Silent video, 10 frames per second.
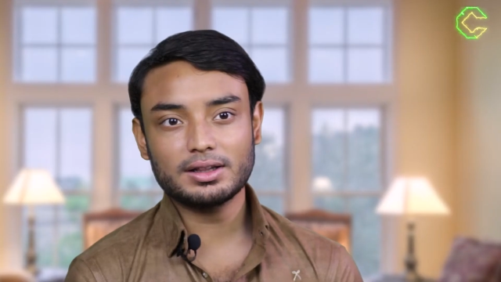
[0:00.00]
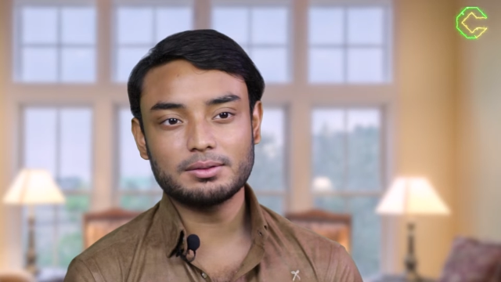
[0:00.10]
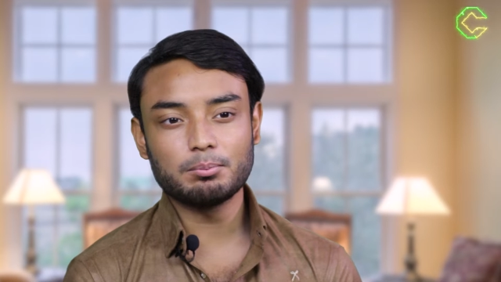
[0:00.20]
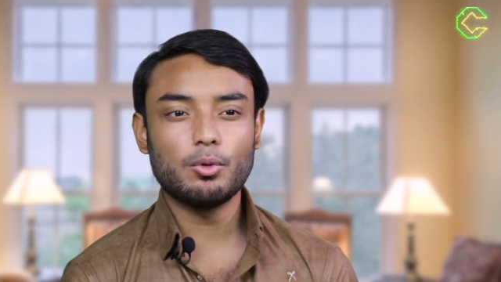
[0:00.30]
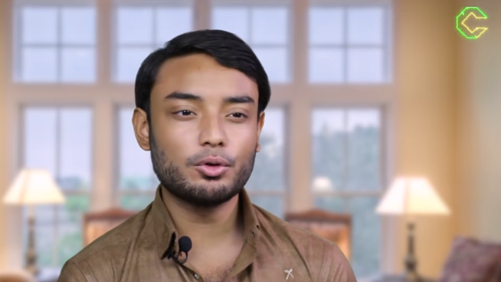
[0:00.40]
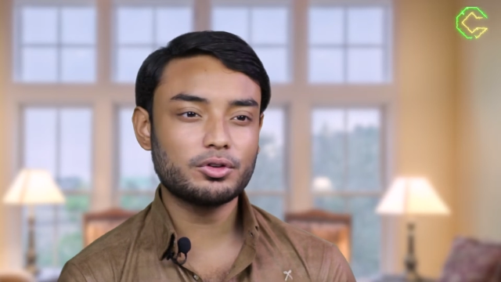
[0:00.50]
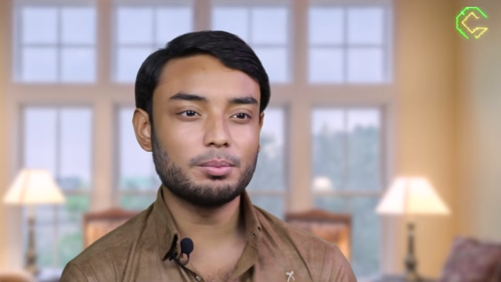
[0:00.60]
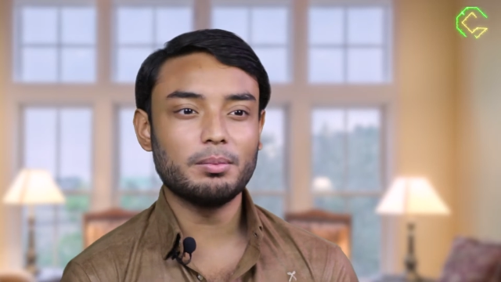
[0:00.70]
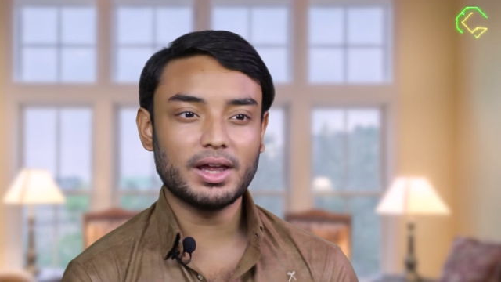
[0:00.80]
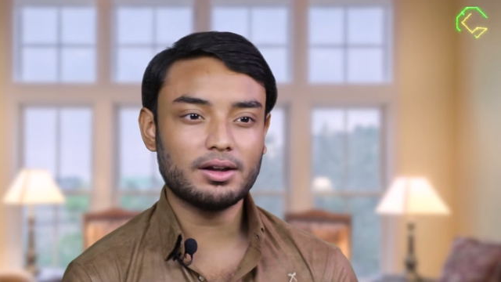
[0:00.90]
at
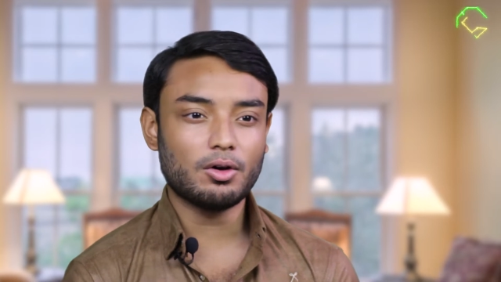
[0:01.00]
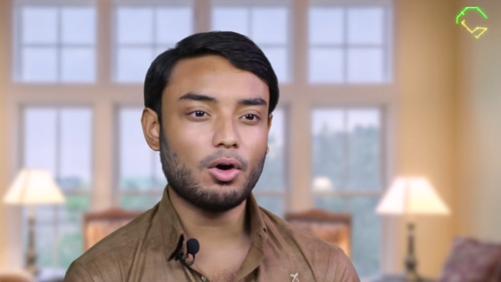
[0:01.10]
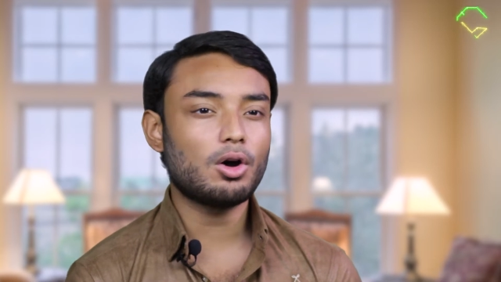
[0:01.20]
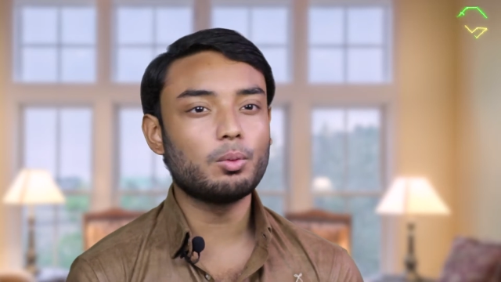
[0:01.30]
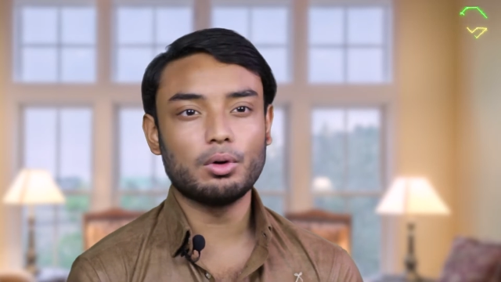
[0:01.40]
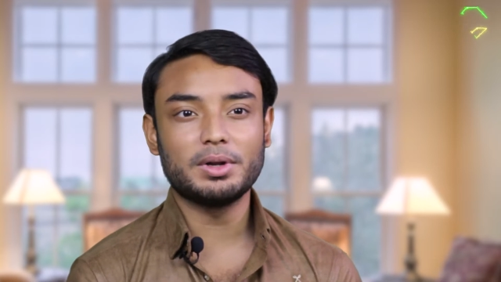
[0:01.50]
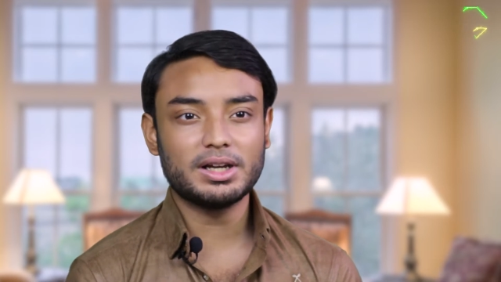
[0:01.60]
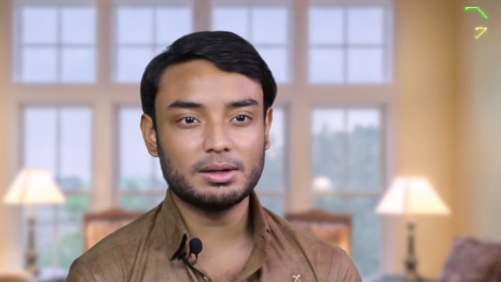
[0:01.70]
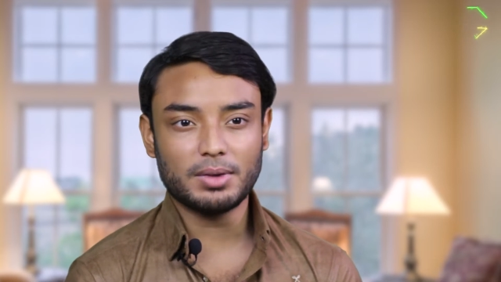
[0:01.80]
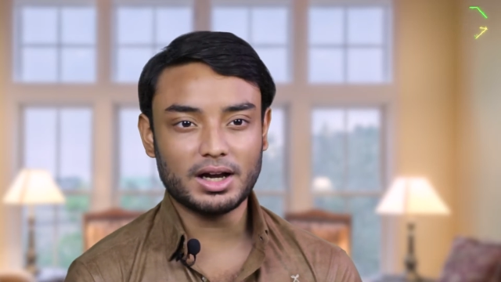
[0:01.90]
most men or
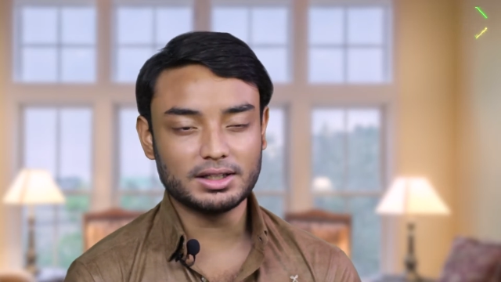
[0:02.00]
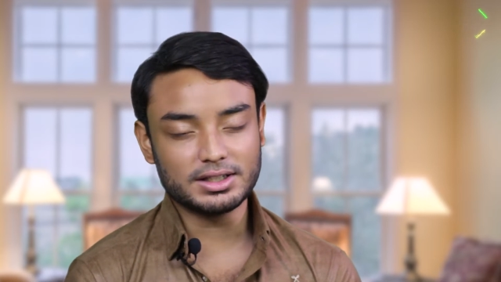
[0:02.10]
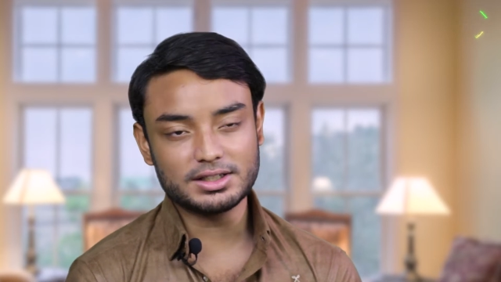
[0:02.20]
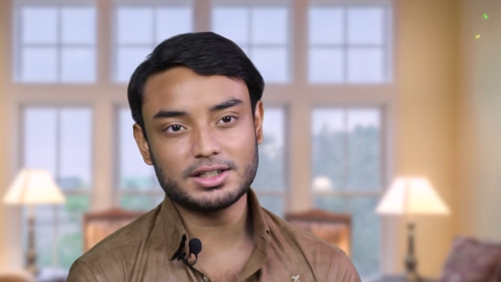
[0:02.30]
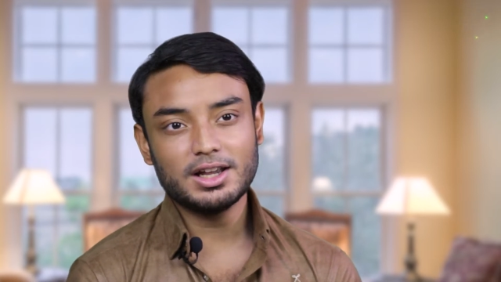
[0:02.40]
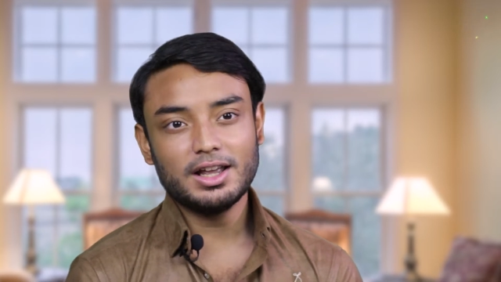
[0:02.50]
women in Bangladesh,